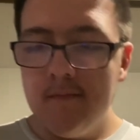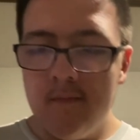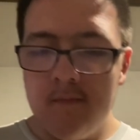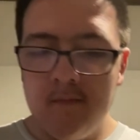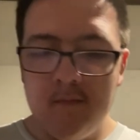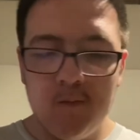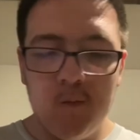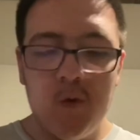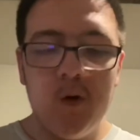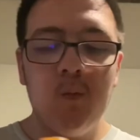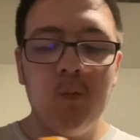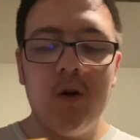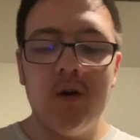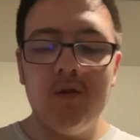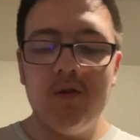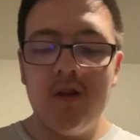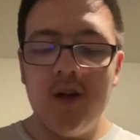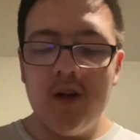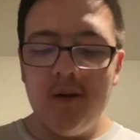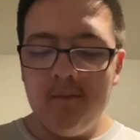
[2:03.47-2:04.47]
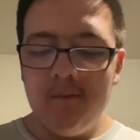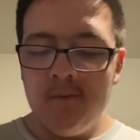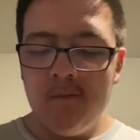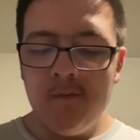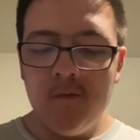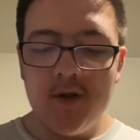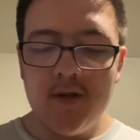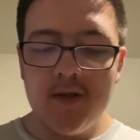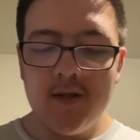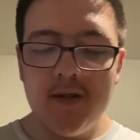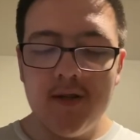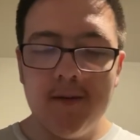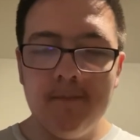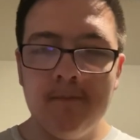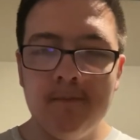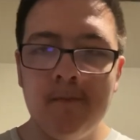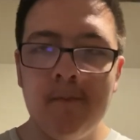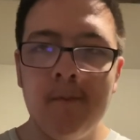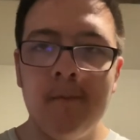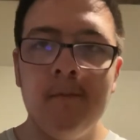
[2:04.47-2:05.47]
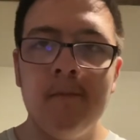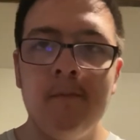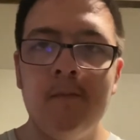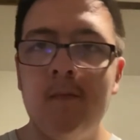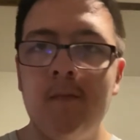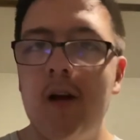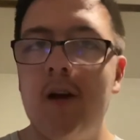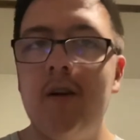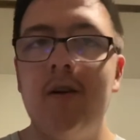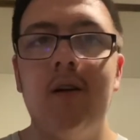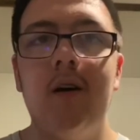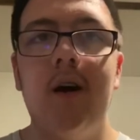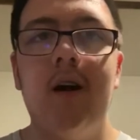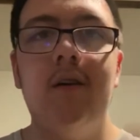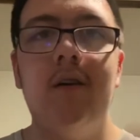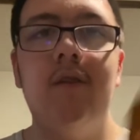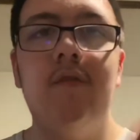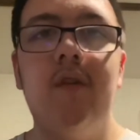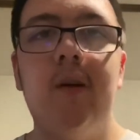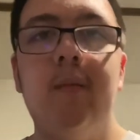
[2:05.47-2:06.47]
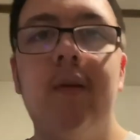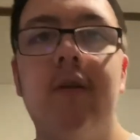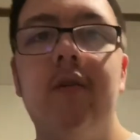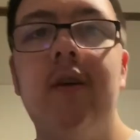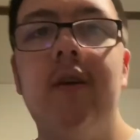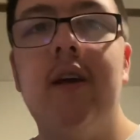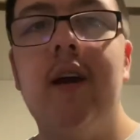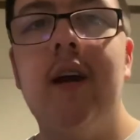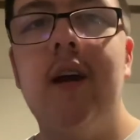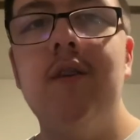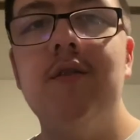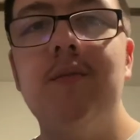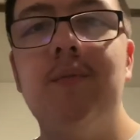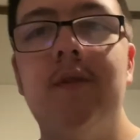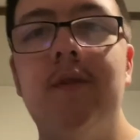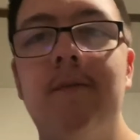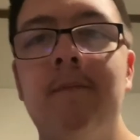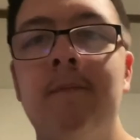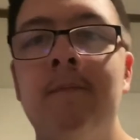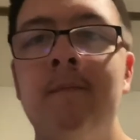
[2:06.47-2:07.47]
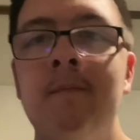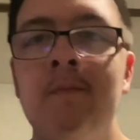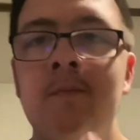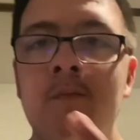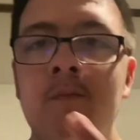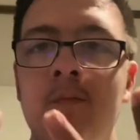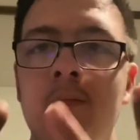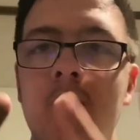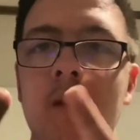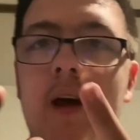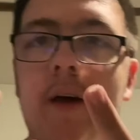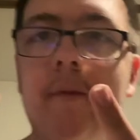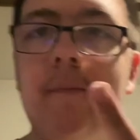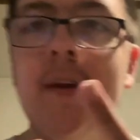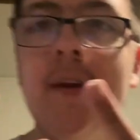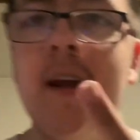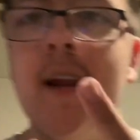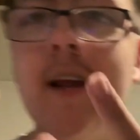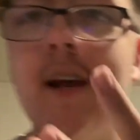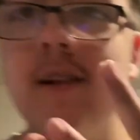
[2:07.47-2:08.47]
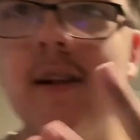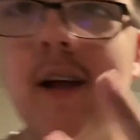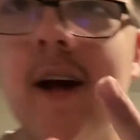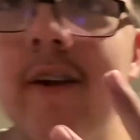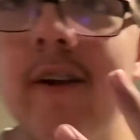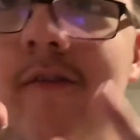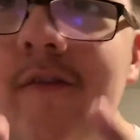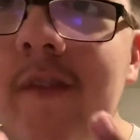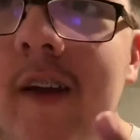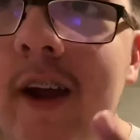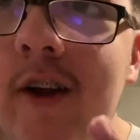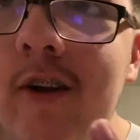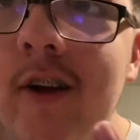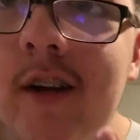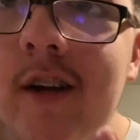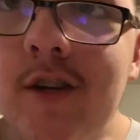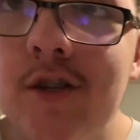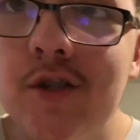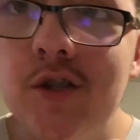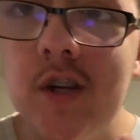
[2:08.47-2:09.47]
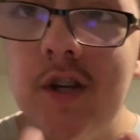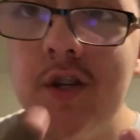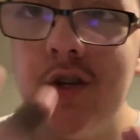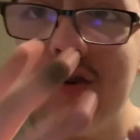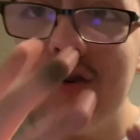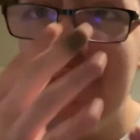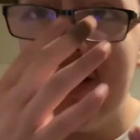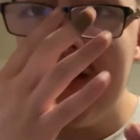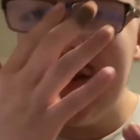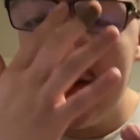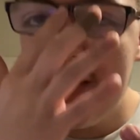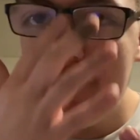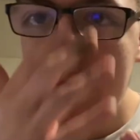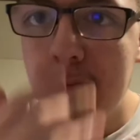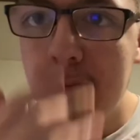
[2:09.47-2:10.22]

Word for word: One weird thing recently, I don't know, I don't know if anybody really cares, but I've been getting a lot of finger in injuries.